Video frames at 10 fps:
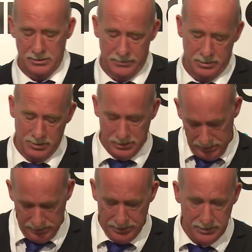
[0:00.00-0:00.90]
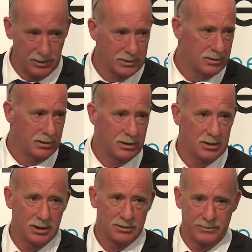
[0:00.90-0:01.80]
of some statistics and to
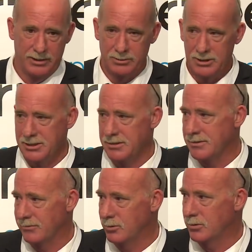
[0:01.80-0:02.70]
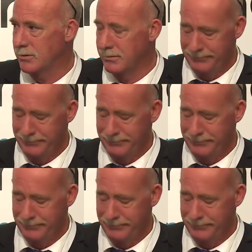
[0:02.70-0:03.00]
cut off any questions, of course.